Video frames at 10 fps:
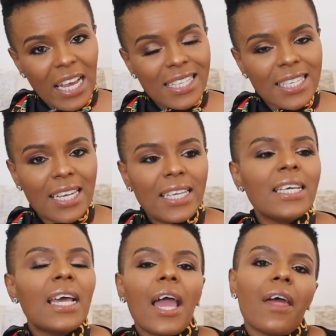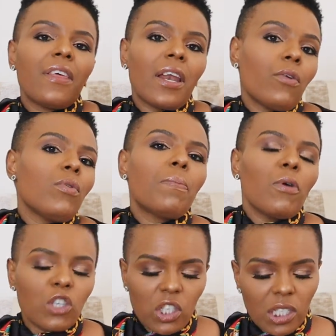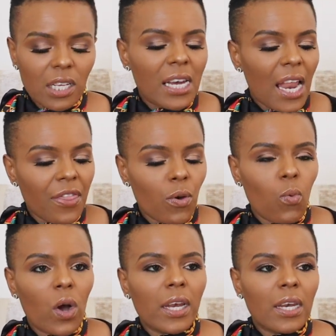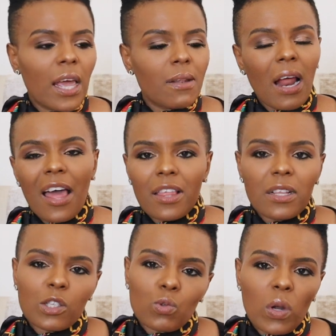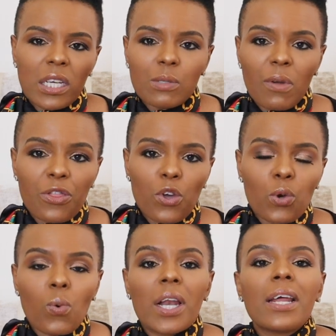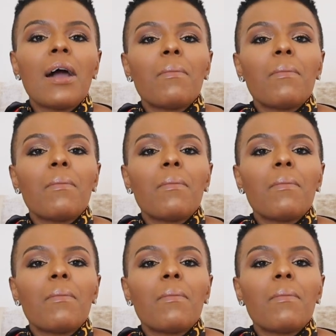Italy, and then I repurchased another one, and I think this one is my third one,